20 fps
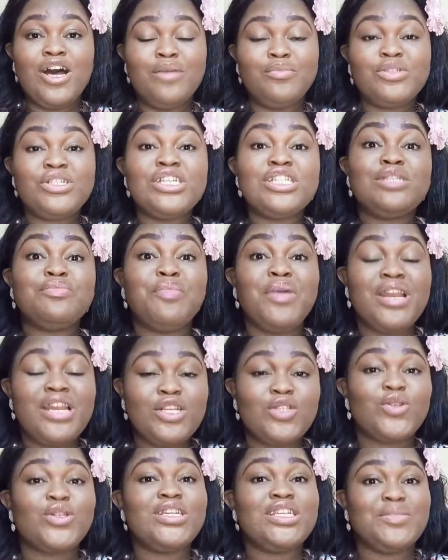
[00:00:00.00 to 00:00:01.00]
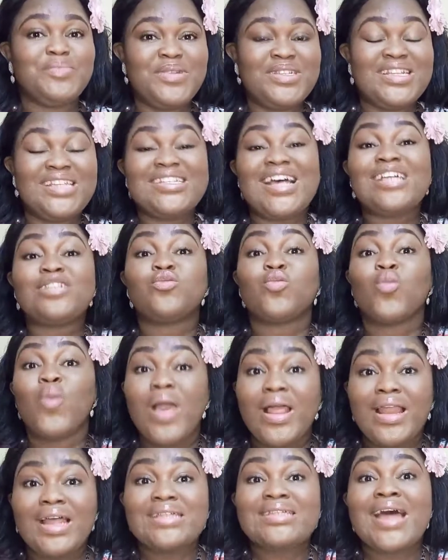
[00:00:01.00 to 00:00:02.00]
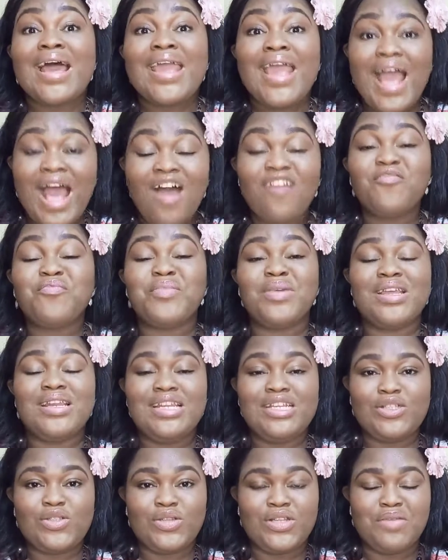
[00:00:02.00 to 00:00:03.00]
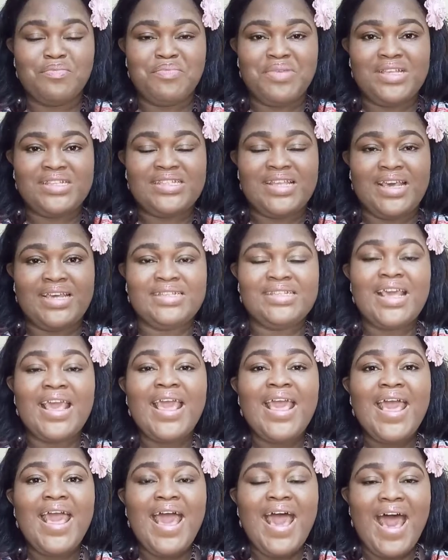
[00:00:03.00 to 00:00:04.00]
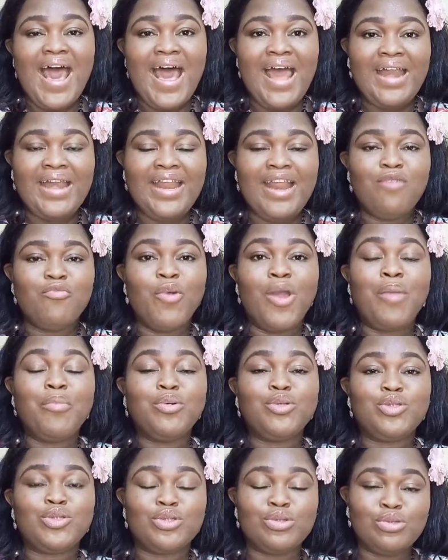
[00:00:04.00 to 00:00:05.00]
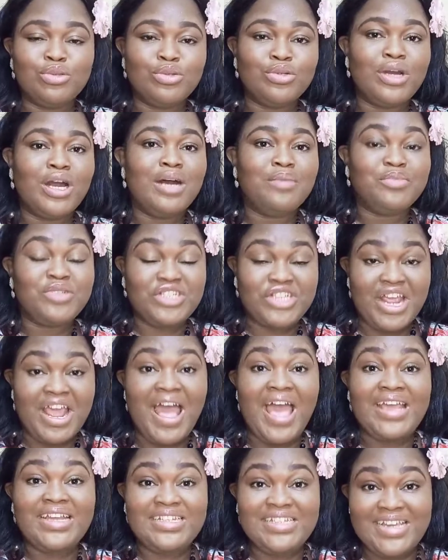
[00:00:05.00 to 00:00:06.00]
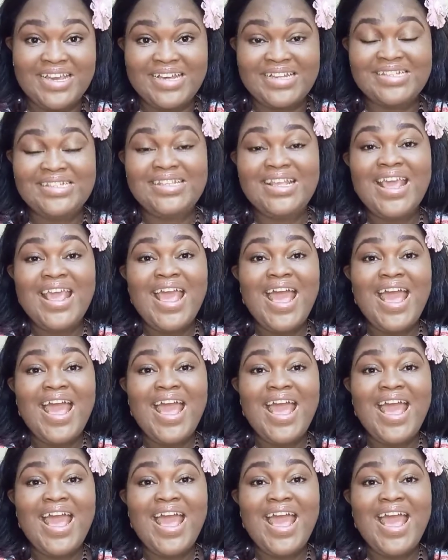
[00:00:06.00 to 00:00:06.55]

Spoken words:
She's been into this business as well as I have been into the business. And then we're able to share ideas.